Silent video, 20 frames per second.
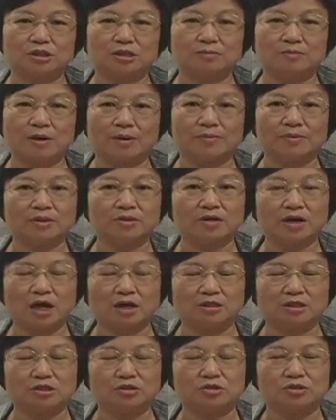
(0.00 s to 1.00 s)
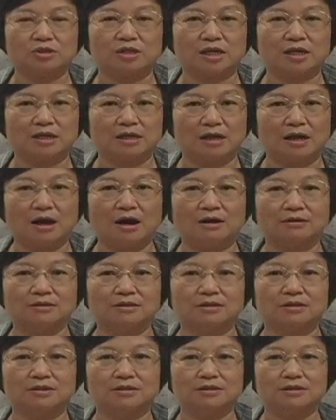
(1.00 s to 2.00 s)
environmental conditions they
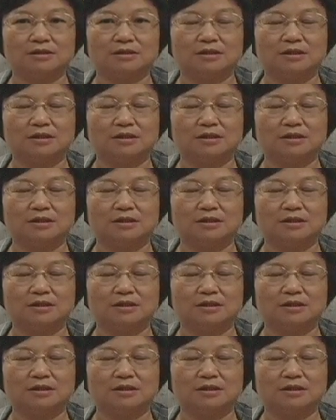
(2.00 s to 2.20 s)
encountered.